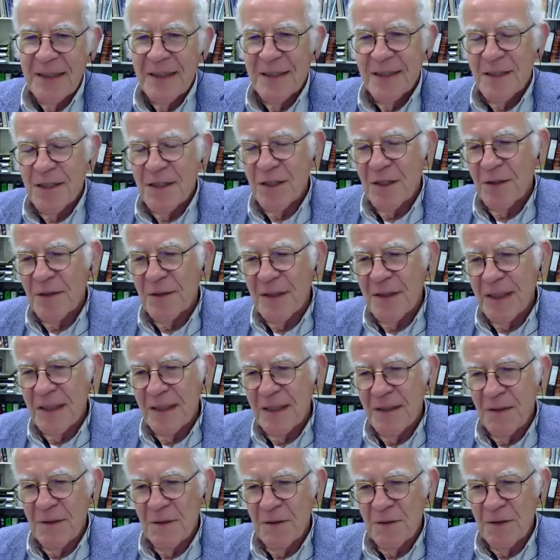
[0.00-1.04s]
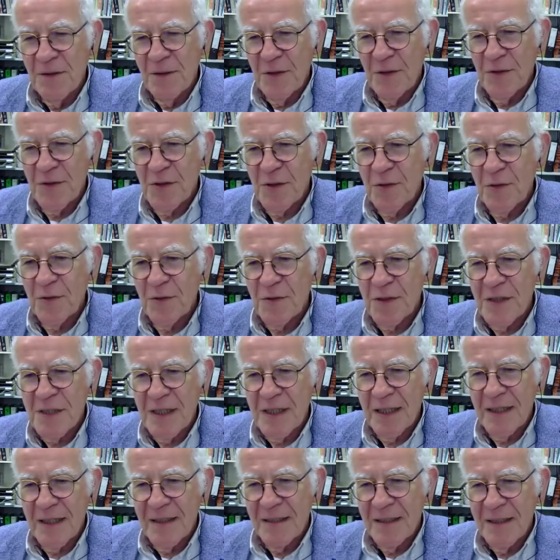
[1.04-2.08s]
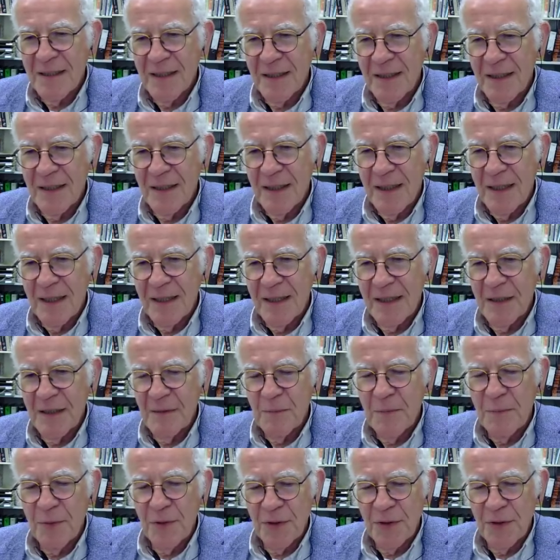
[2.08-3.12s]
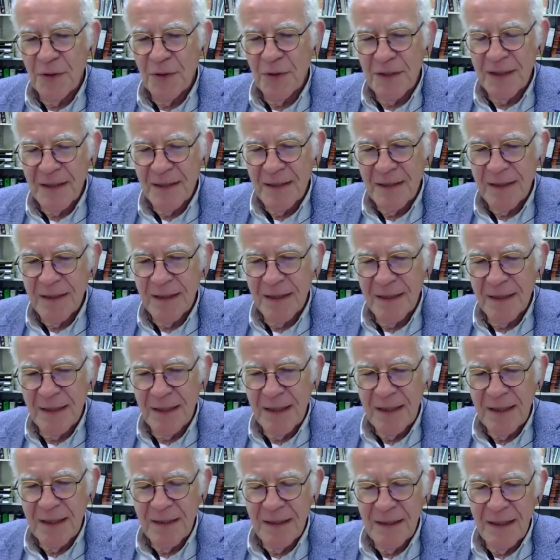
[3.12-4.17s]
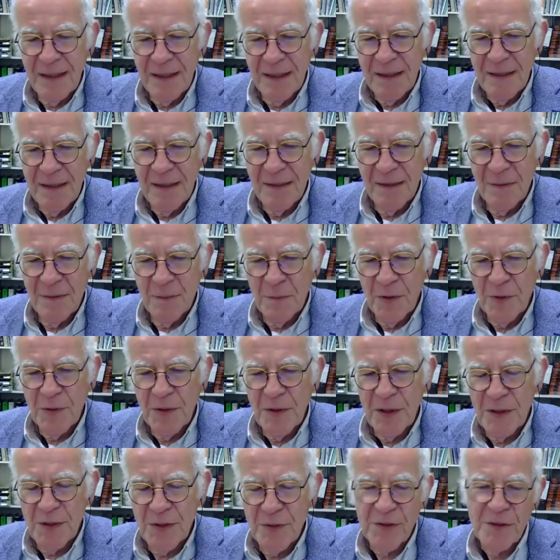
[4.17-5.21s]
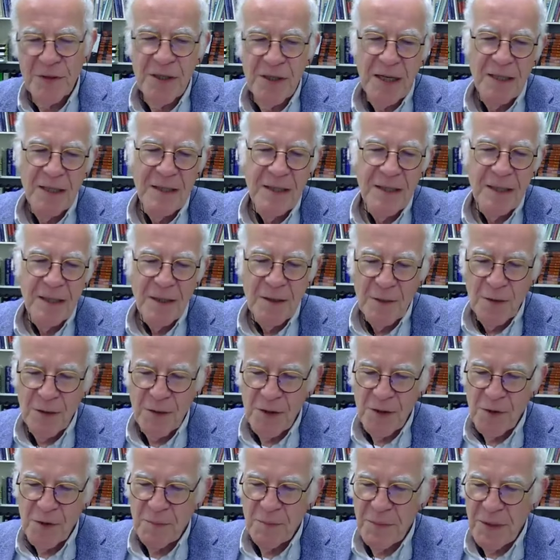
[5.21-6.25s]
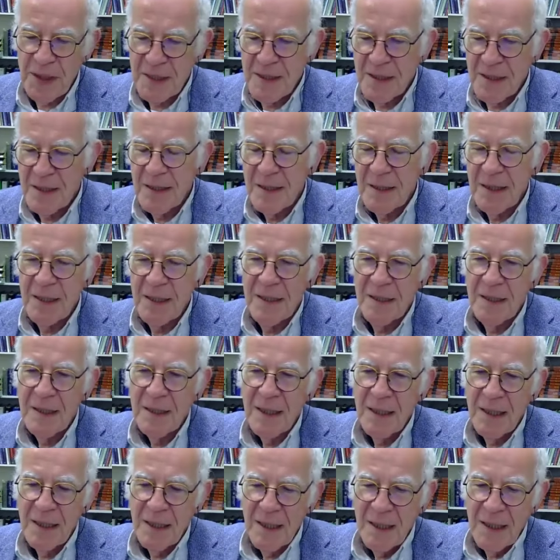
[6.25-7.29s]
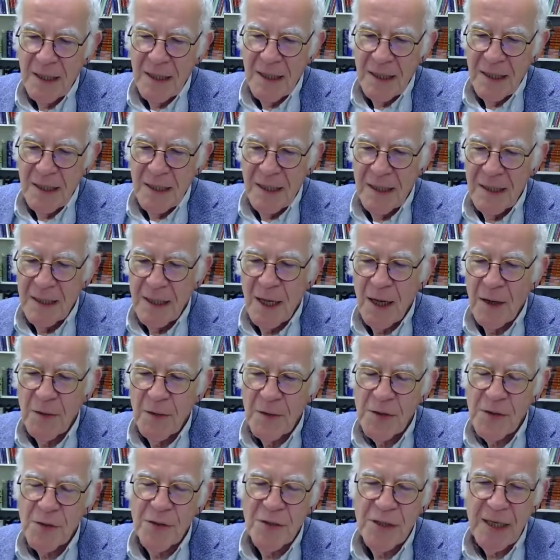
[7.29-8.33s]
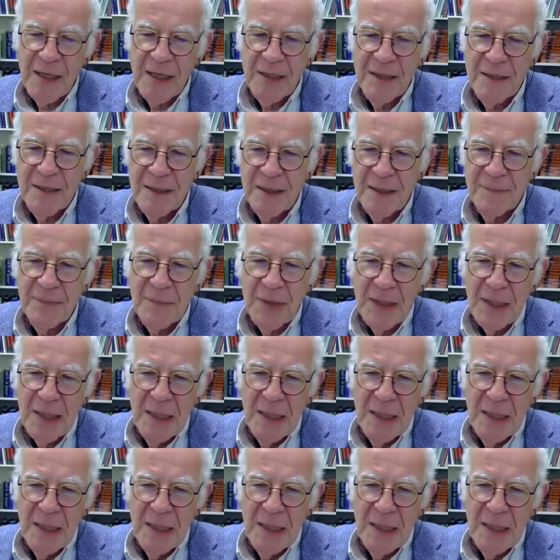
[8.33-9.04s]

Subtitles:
So all those rules that are important in the monkey society are also present in our society.